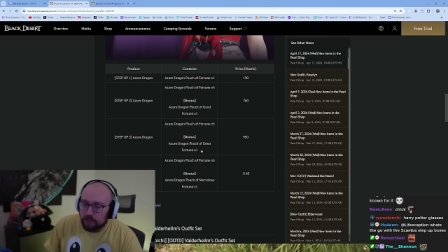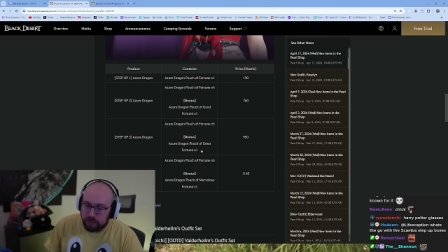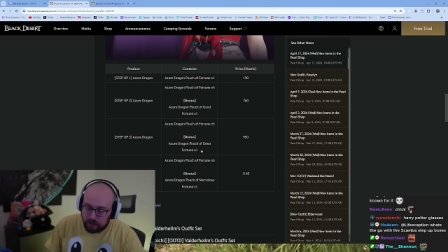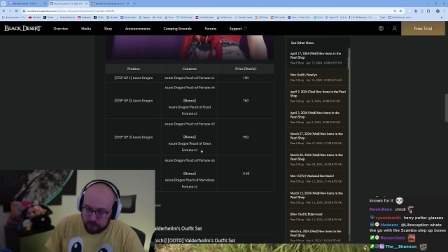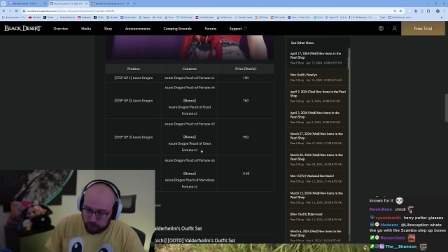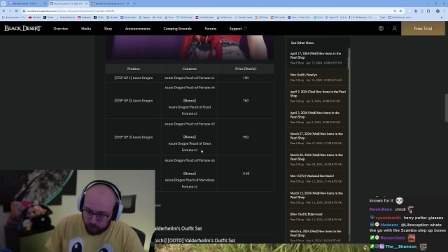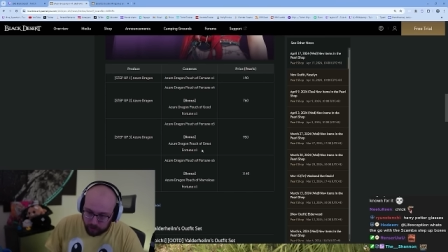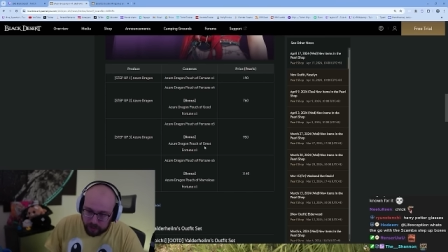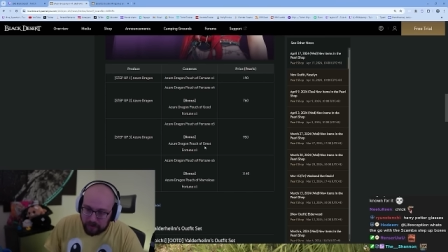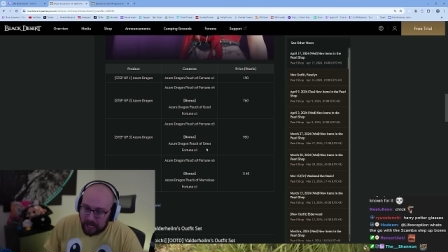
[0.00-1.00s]
So these are
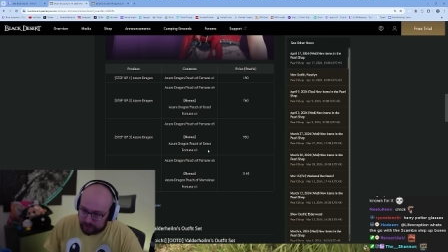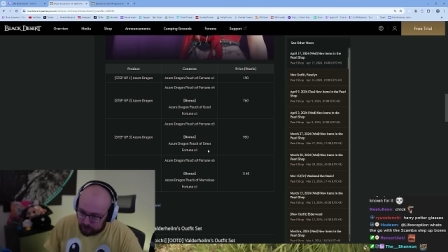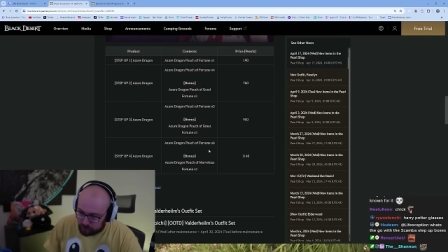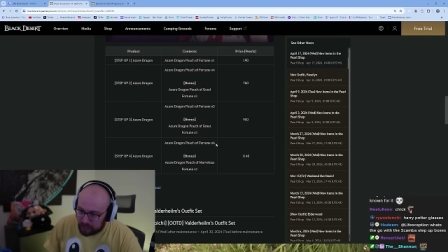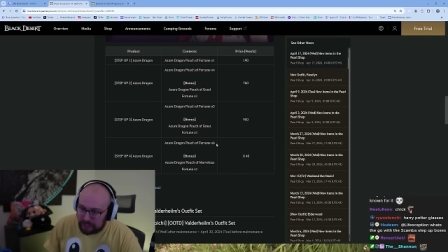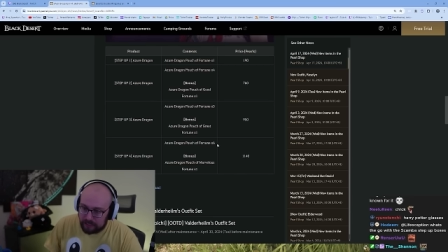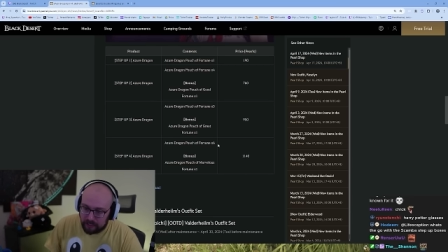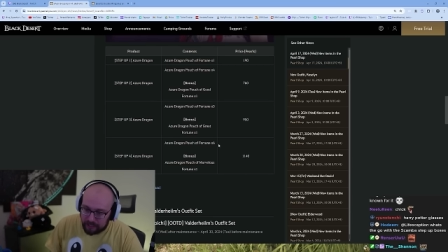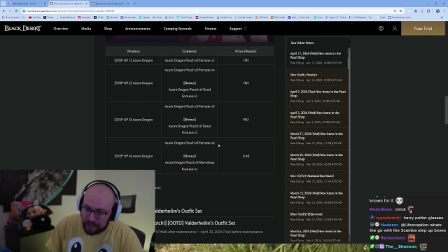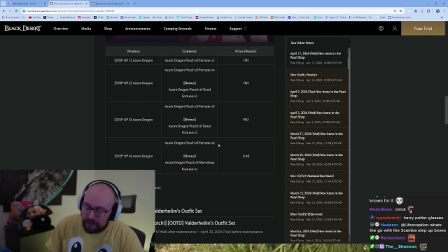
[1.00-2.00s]
rolly boxes, guys. And
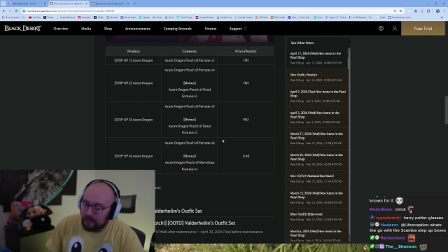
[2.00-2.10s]
again,